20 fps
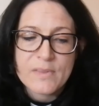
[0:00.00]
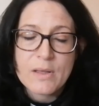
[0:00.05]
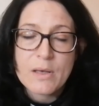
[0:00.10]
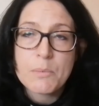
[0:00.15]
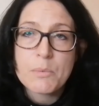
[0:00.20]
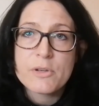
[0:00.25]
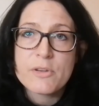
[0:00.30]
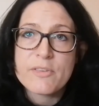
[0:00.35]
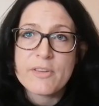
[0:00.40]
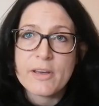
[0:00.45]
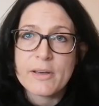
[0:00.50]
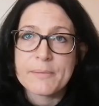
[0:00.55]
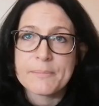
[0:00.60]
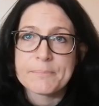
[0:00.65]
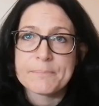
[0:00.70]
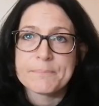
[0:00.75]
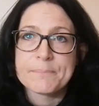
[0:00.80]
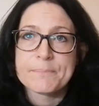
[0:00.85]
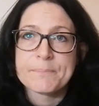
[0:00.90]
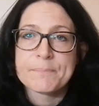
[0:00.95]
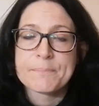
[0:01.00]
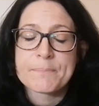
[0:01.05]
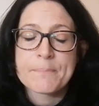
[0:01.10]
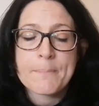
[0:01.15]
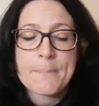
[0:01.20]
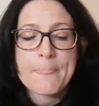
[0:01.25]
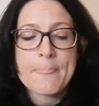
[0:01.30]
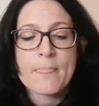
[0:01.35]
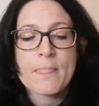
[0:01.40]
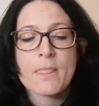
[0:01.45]
I wonder,
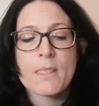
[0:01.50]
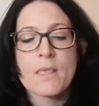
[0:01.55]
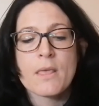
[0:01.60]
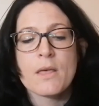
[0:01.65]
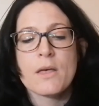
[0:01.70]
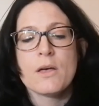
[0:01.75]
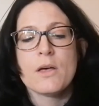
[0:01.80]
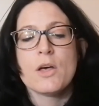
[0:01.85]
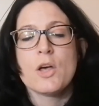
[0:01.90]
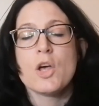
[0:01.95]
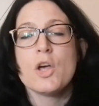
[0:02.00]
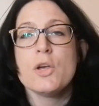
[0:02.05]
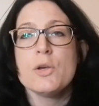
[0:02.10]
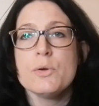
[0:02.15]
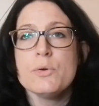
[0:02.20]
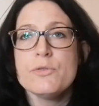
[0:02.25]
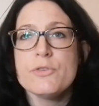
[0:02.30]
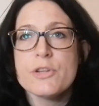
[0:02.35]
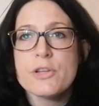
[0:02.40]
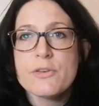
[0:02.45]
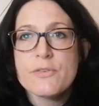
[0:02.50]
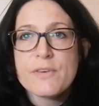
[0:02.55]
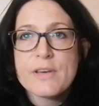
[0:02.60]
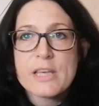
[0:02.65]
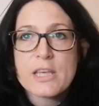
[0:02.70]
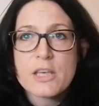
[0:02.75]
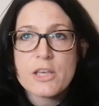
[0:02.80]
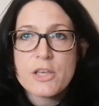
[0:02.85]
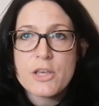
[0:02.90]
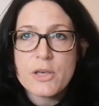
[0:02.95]
who do you
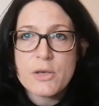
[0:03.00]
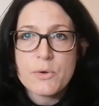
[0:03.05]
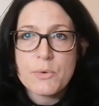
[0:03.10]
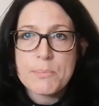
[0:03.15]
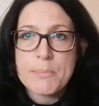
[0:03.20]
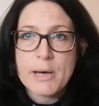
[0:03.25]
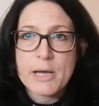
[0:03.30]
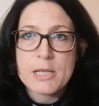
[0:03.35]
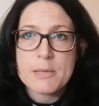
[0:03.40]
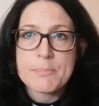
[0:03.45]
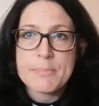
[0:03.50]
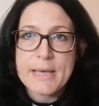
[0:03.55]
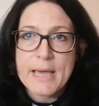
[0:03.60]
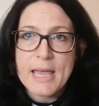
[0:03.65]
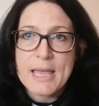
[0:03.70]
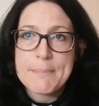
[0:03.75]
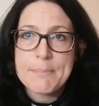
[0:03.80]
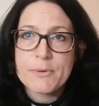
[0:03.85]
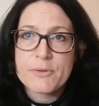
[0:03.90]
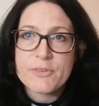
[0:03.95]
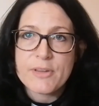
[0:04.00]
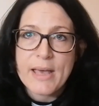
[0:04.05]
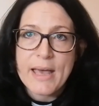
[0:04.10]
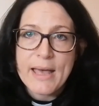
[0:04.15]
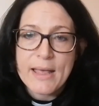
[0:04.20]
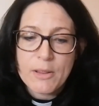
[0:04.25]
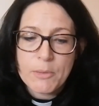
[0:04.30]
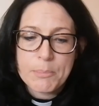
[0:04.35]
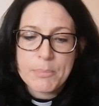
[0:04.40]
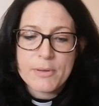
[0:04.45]
think you might be able to
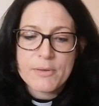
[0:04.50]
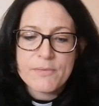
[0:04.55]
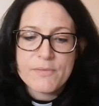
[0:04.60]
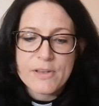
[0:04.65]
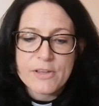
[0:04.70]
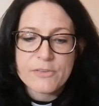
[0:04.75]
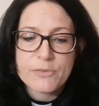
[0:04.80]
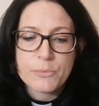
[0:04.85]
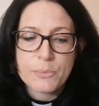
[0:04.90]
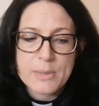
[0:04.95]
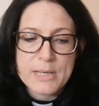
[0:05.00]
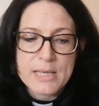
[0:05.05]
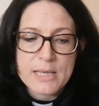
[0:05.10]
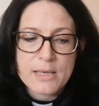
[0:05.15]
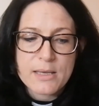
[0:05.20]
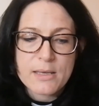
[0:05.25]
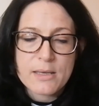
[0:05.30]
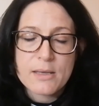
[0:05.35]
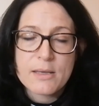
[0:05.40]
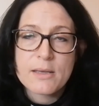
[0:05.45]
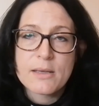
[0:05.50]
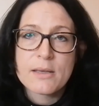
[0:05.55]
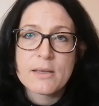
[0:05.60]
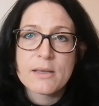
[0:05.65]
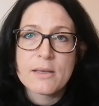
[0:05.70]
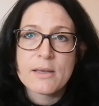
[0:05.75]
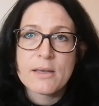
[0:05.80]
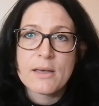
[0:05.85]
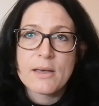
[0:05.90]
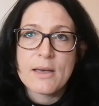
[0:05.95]
help this week,
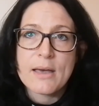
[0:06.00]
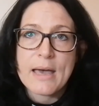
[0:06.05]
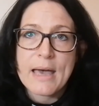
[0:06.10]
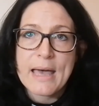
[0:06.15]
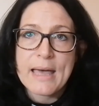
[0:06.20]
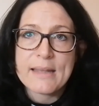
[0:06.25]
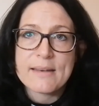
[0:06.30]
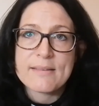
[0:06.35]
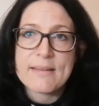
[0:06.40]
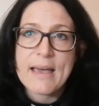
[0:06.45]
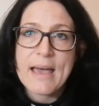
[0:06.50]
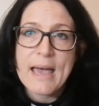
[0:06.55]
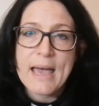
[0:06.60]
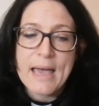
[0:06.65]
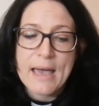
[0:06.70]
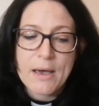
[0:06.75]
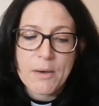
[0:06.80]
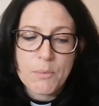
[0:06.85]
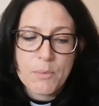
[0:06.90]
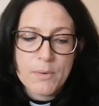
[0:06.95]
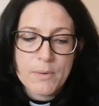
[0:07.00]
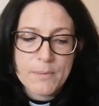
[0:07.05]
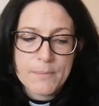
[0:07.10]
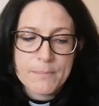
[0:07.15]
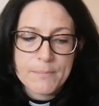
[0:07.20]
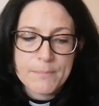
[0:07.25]
and how?